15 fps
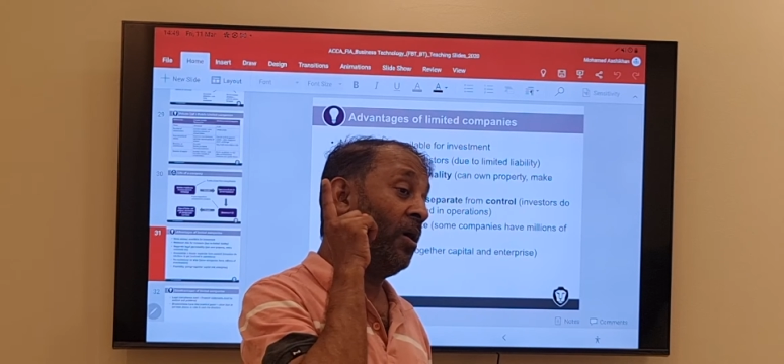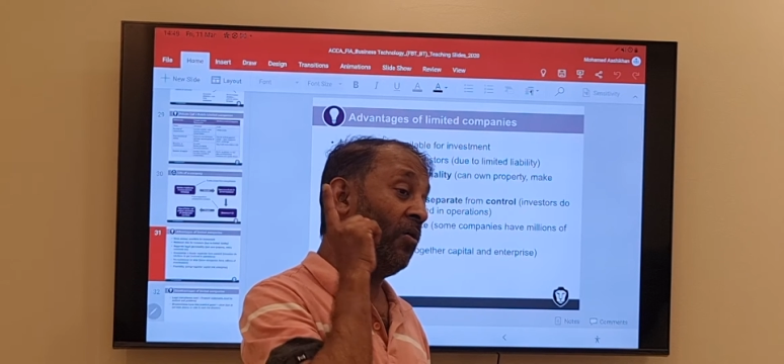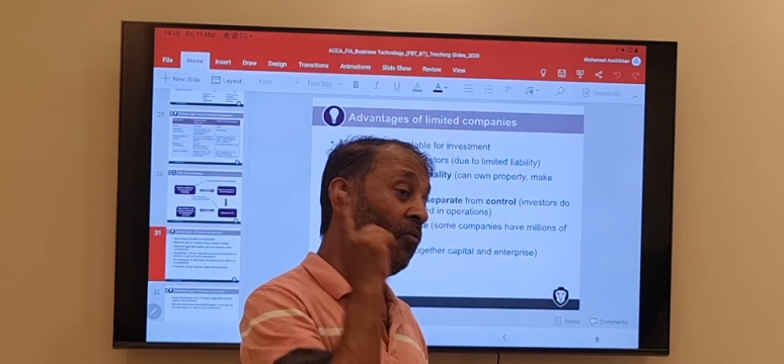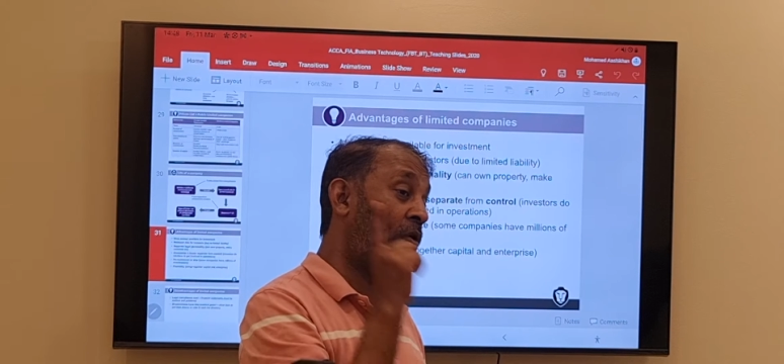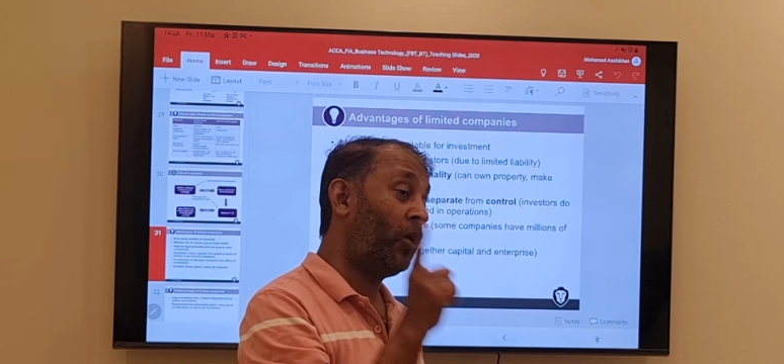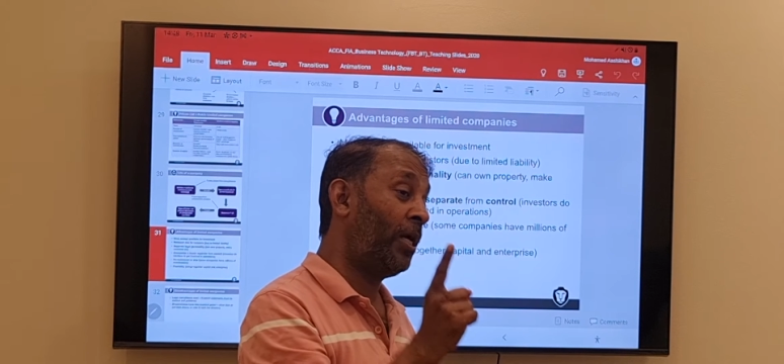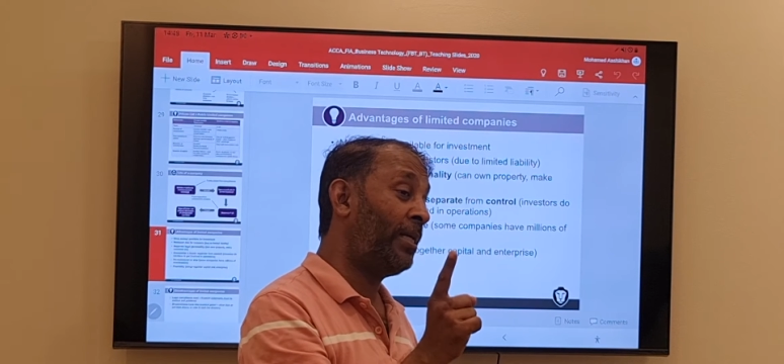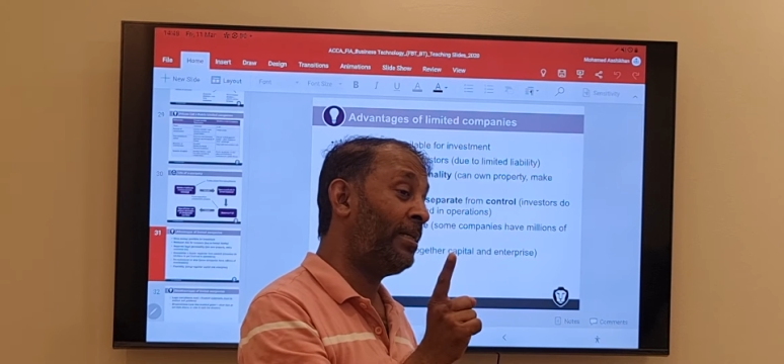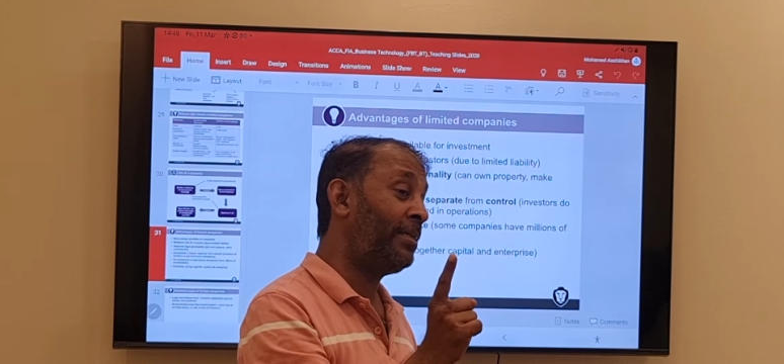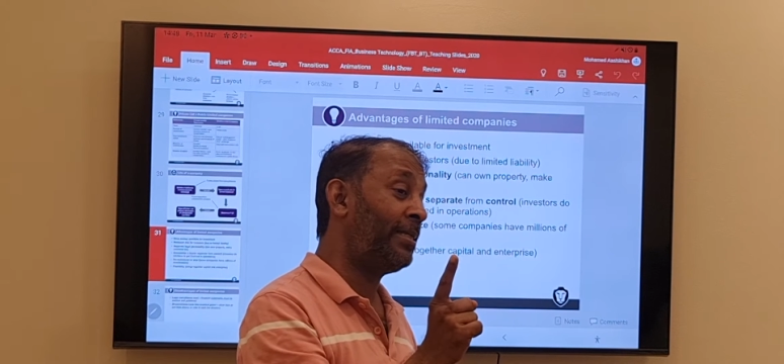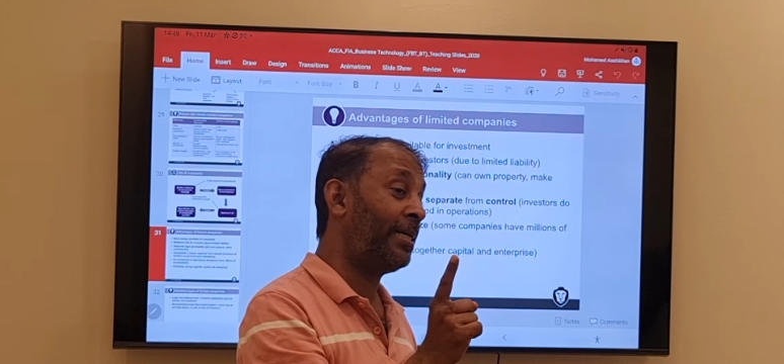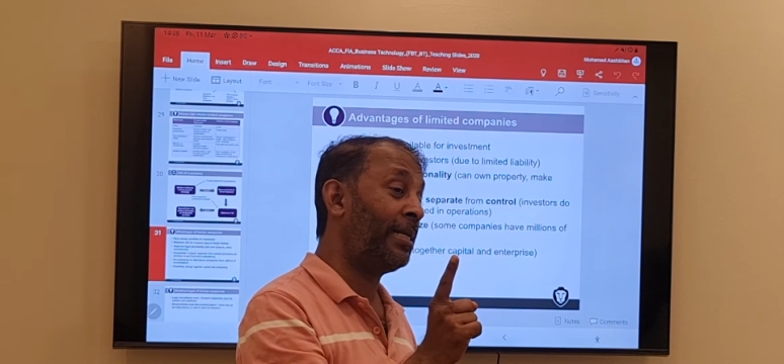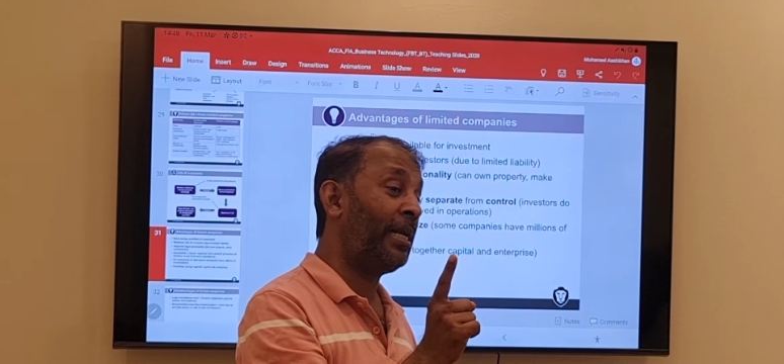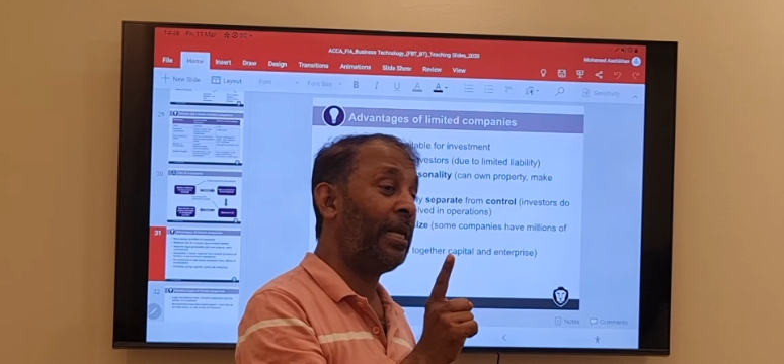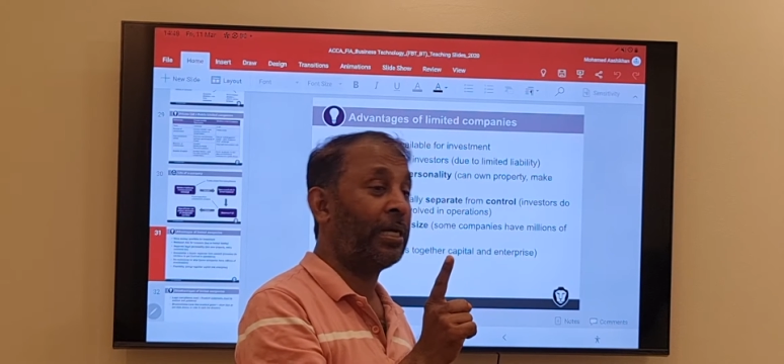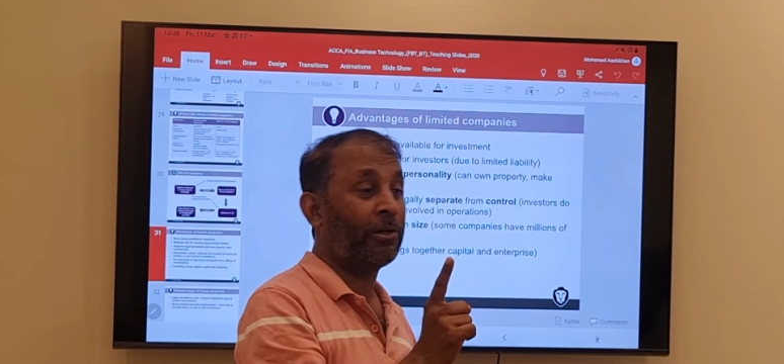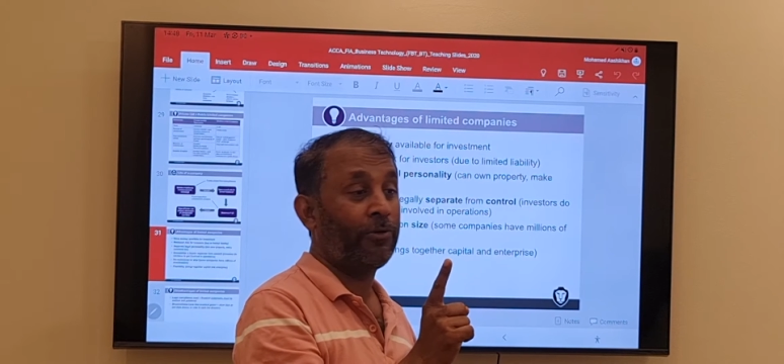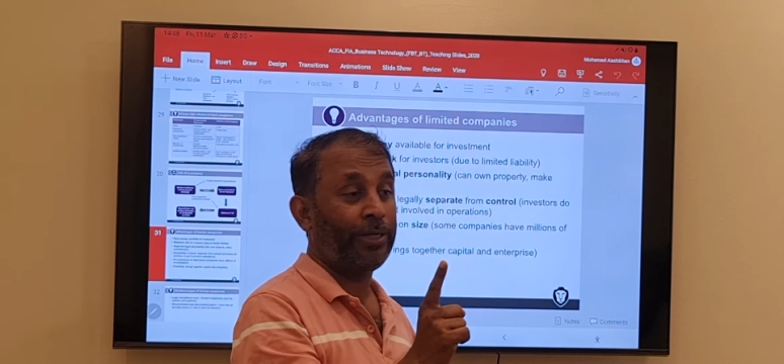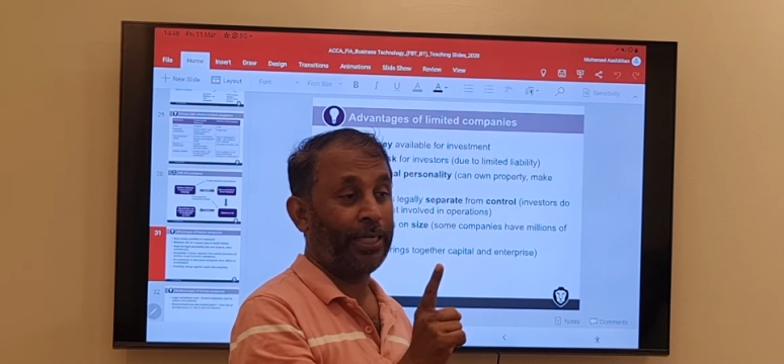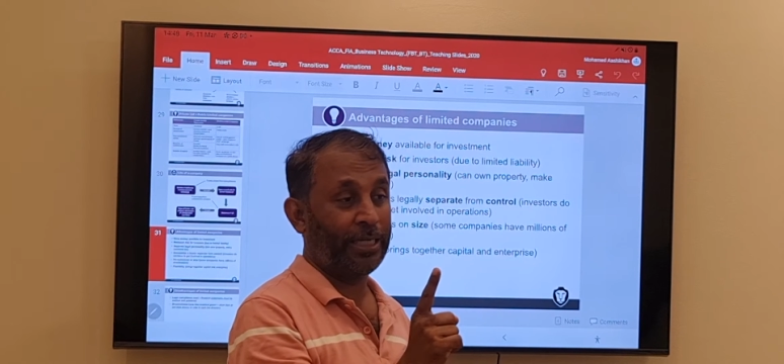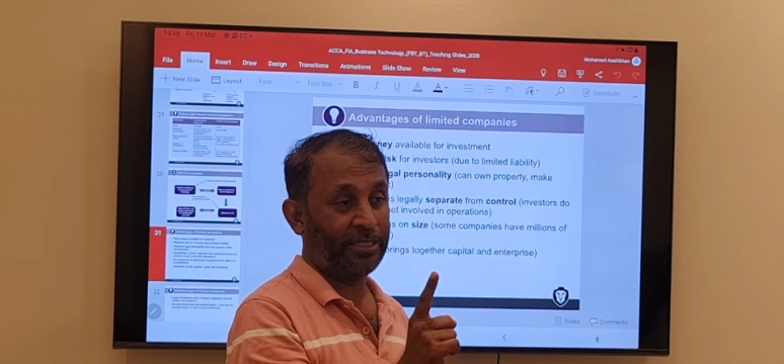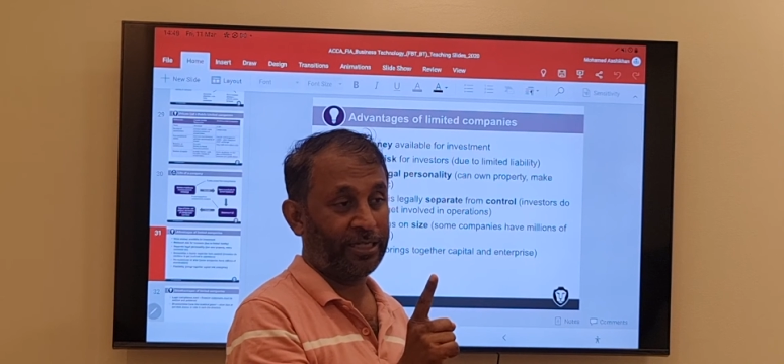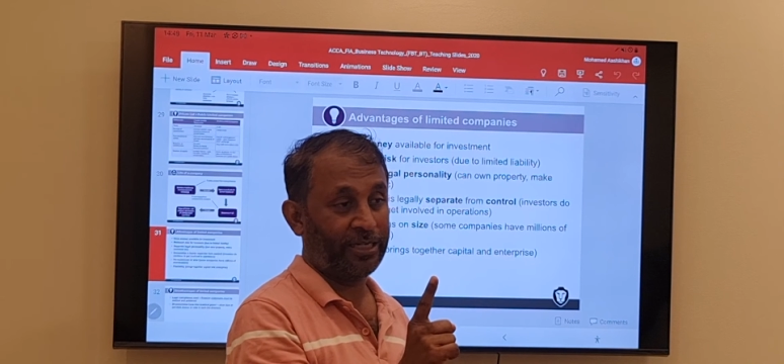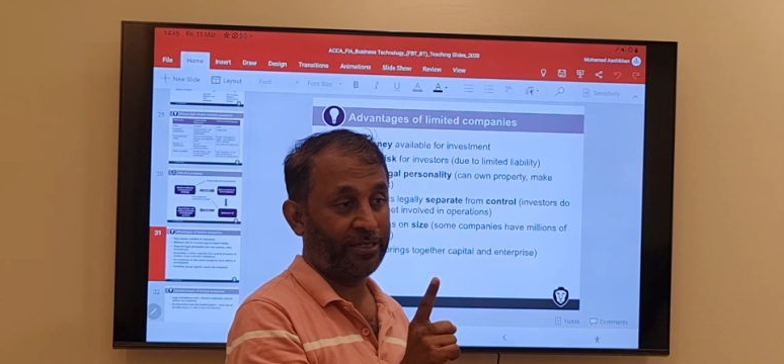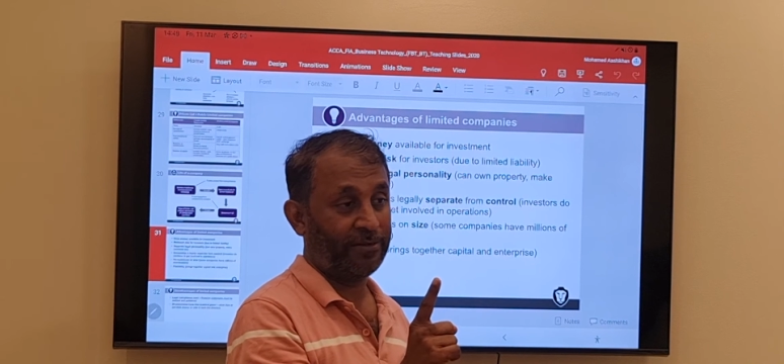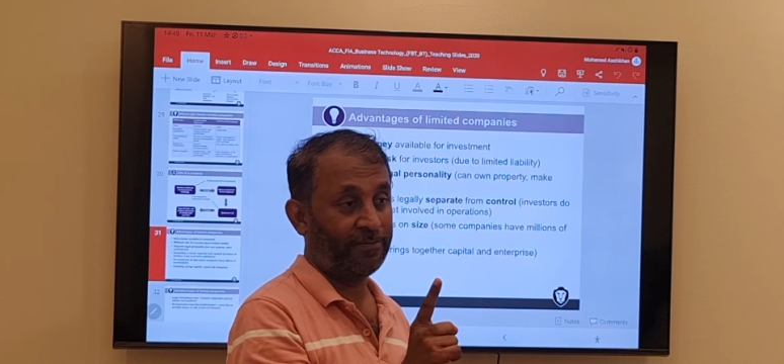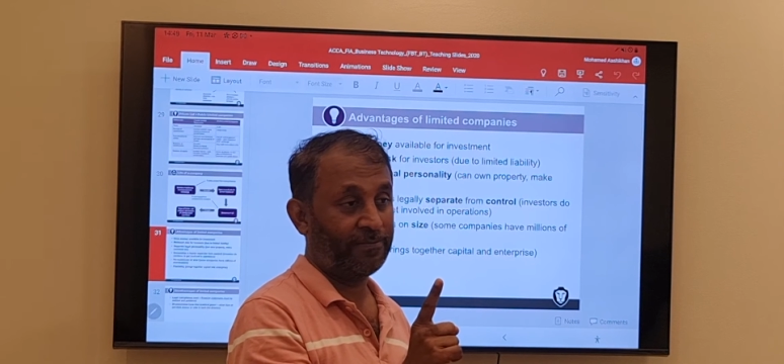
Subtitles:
voluntary liquidation.